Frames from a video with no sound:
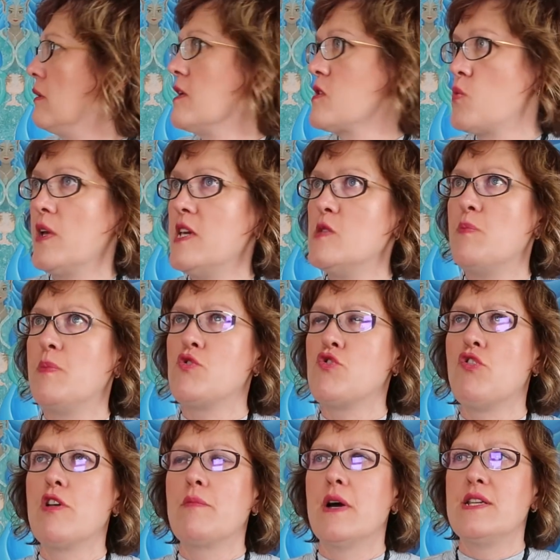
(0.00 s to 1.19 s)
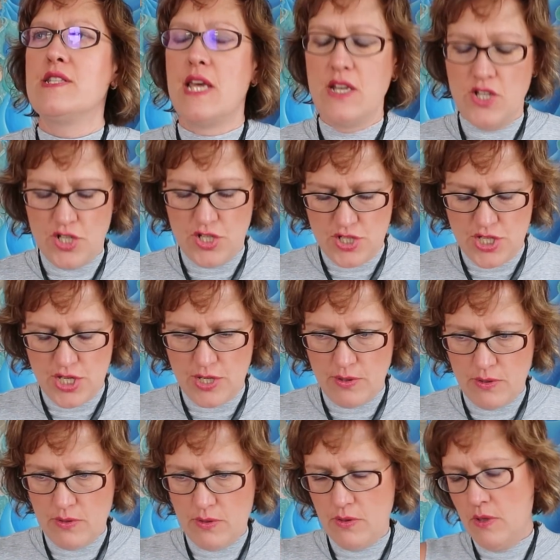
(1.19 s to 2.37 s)
That's what he's drawing my attention to.
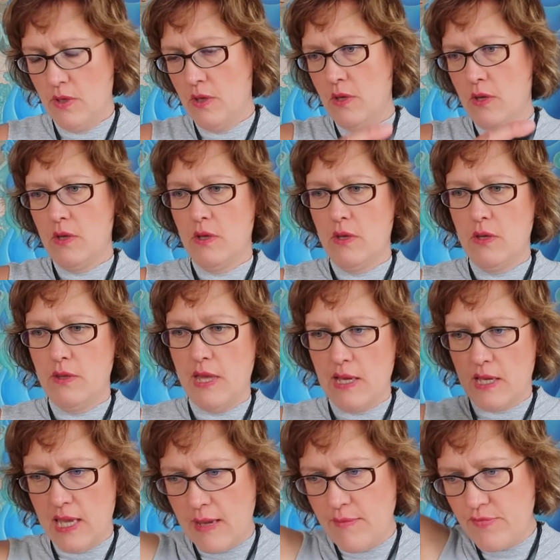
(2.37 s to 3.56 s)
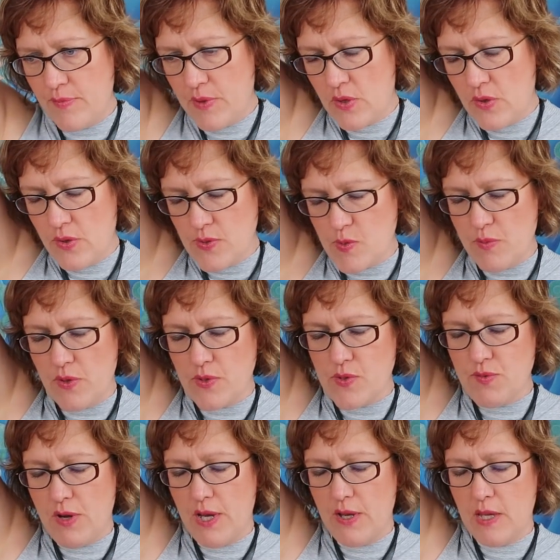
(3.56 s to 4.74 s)
And that came from the
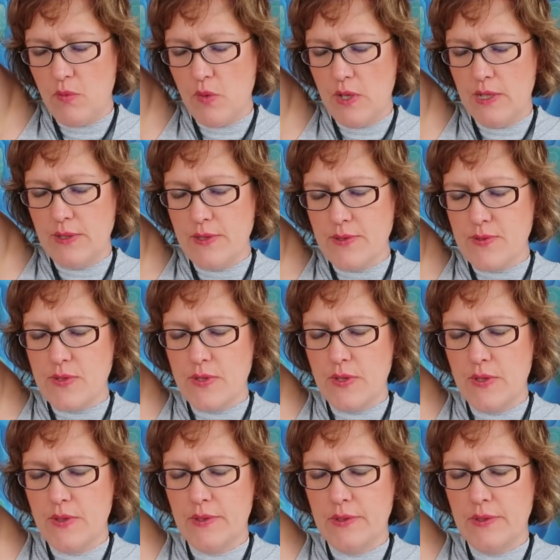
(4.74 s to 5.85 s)
cosmos. Right, okay, what else?